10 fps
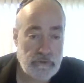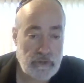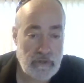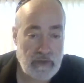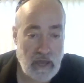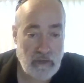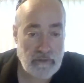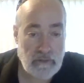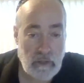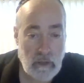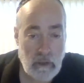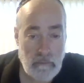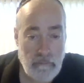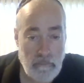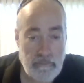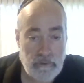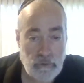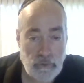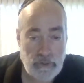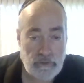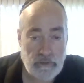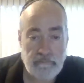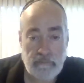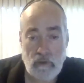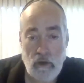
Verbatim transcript: should have counted perpetuity